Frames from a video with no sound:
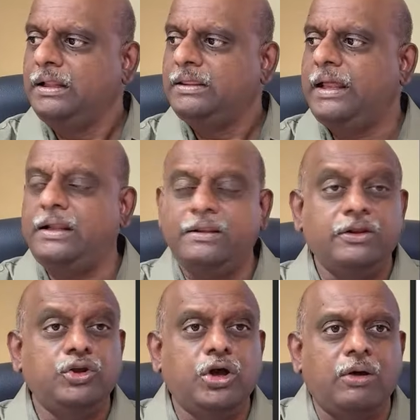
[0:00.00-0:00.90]
Then
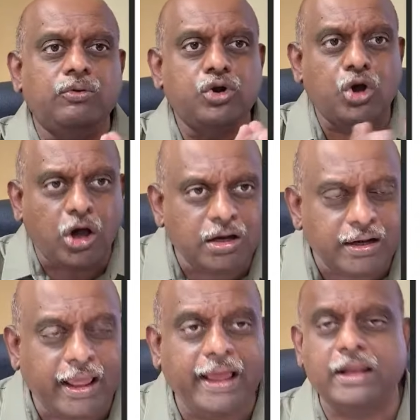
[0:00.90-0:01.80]
you have
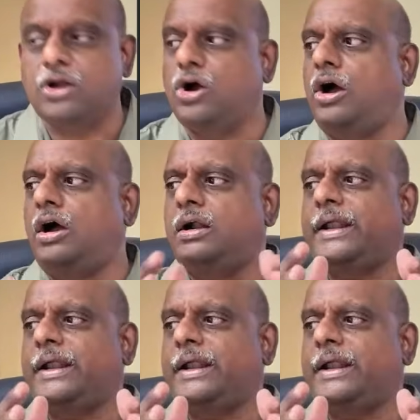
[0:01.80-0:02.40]
non-ergot